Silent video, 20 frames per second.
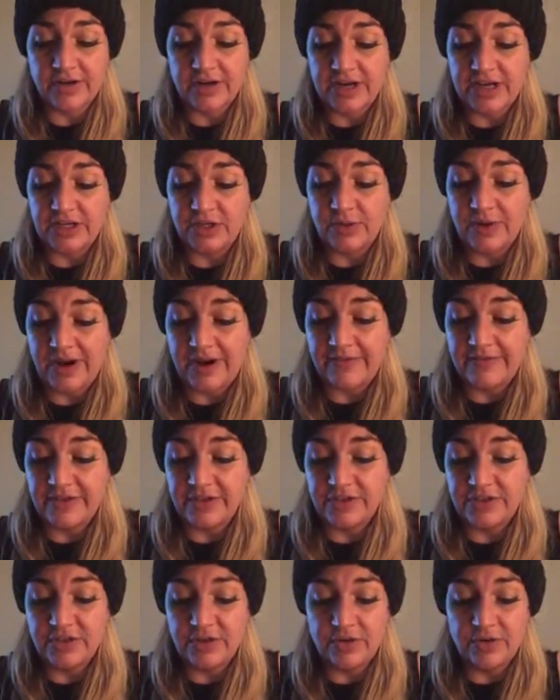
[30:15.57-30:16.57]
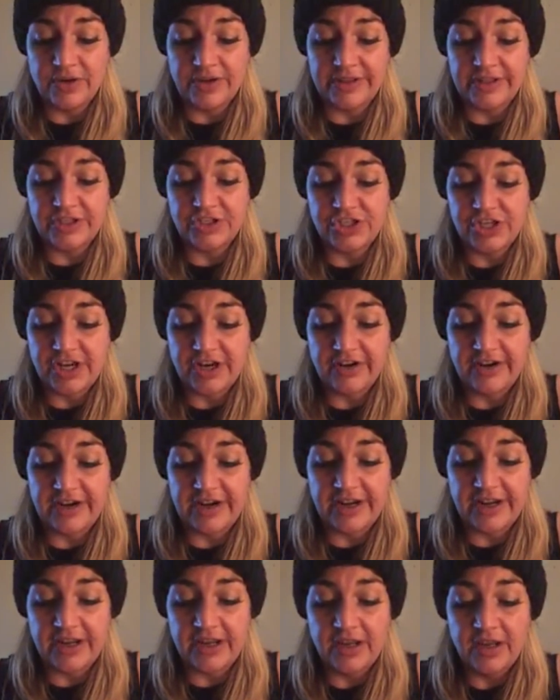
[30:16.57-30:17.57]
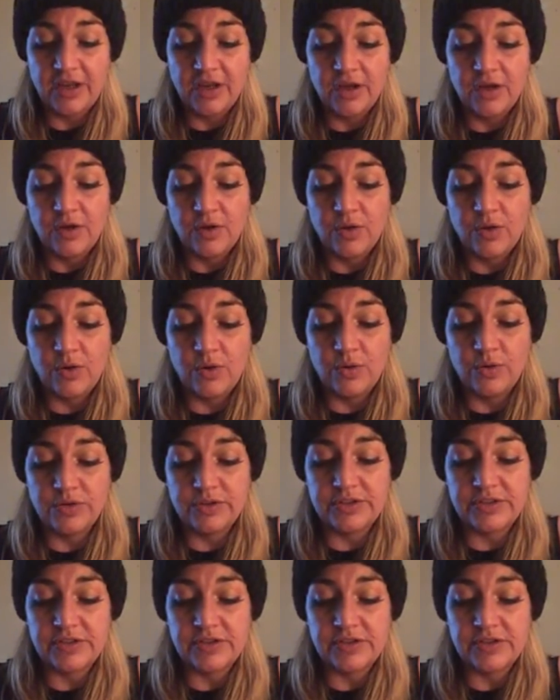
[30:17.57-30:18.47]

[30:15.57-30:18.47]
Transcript: and you have the dude on the chariot who's